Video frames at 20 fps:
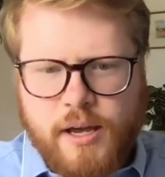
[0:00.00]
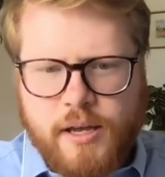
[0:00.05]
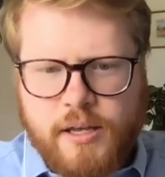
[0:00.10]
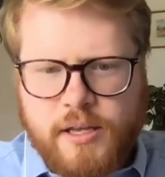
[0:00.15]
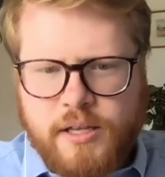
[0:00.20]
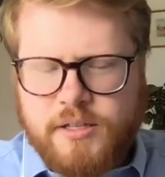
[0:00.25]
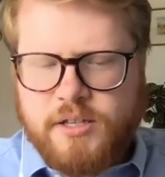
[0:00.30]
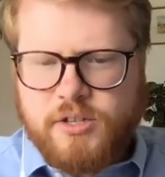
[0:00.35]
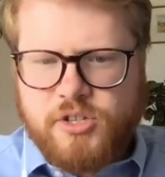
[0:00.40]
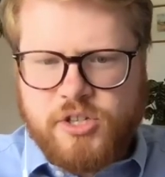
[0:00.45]

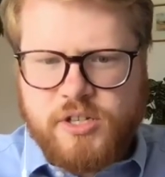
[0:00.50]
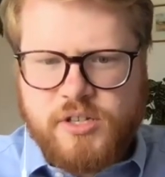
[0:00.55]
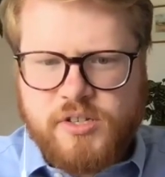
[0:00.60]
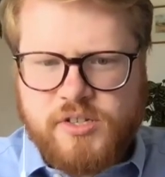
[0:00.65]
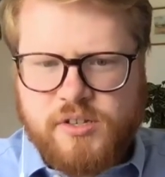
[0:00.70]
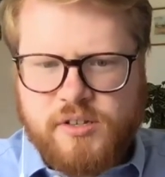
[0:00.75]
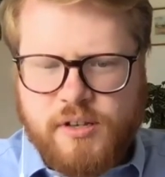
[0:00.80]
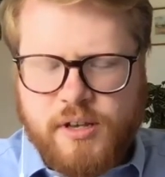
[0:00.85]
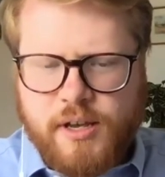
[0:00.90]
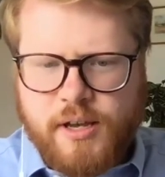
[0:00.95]
indigenous
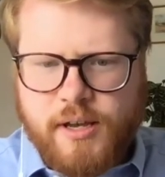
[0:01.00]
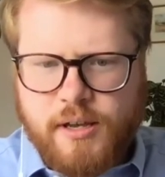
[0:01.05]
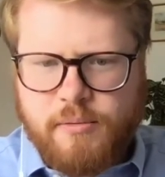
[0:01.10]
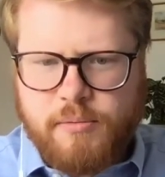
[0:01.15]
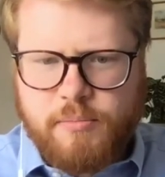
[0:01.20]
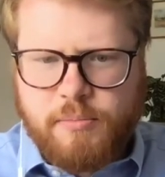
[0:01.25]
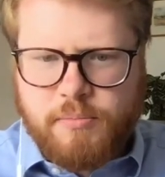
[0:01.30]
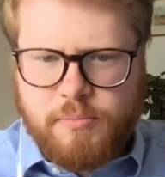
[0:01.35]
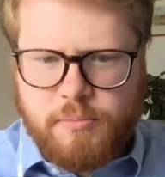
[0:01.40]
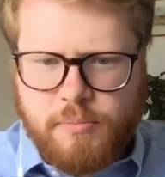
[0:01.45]

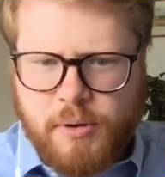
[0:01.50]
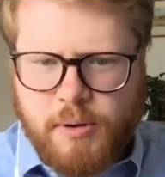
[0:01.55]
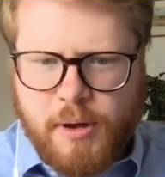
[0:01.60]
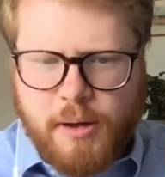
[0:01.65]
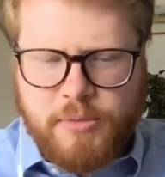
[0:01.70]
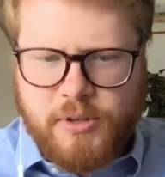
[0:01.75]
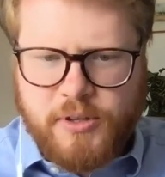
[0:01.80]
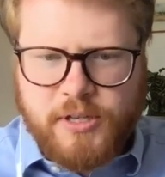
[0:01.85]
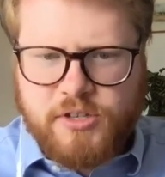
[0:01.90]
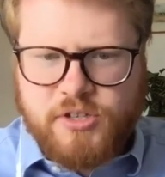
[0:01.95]

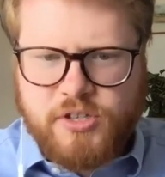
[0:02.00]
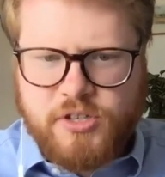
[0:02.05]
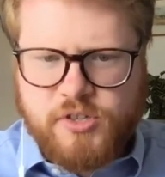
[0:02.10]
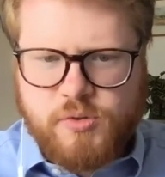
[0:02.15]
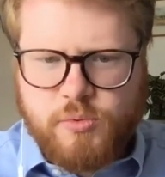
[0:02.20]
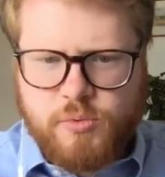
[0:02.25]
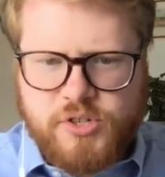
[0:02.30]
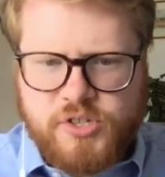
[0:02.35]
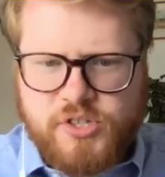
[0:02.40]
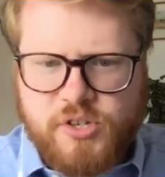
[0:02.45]
populations
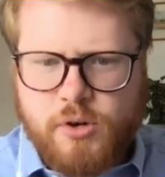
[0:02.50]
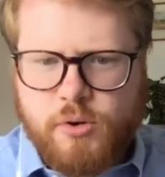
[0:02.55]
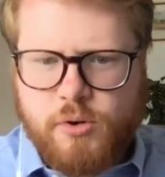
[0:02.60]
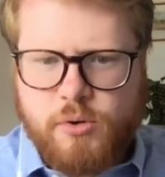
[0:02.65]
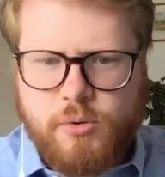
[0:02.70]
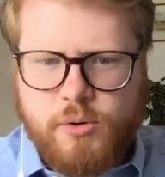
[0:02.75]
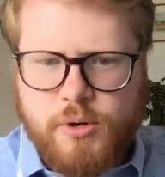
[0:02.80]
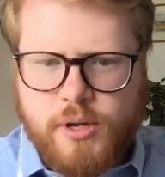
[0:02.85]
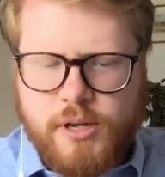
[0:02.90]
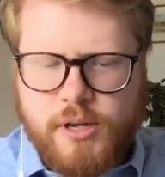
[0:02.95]
were so